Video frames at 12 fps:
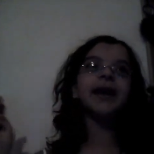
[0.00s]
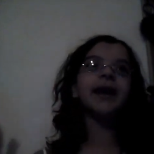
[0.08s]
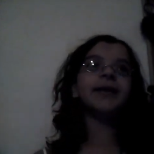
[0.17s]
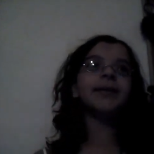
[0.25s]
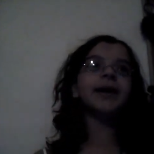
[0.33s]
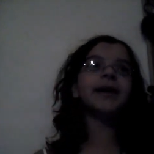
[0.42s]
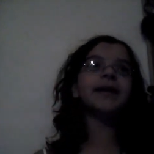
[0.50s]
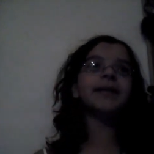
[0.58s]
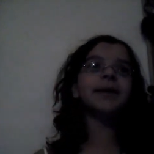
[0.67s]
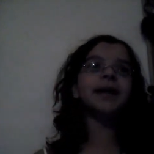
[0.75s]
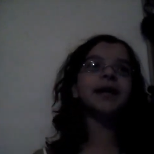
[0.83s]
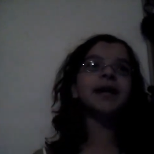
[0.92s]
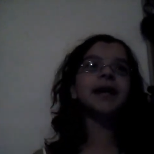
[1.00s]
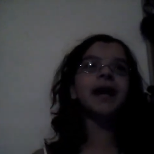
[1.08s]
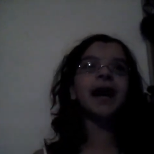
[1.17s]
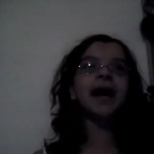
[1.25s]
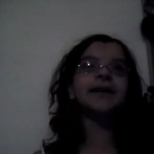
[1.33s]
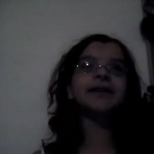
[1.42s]
as well as me and
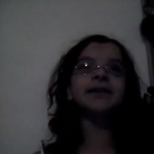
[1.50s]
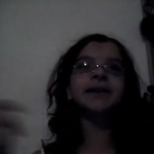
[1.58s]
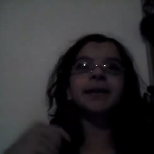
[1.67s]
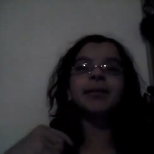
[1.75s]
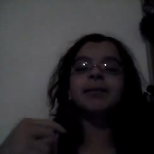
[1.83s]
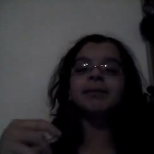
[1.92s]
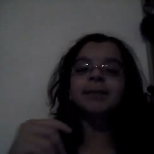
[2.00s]
Alice doing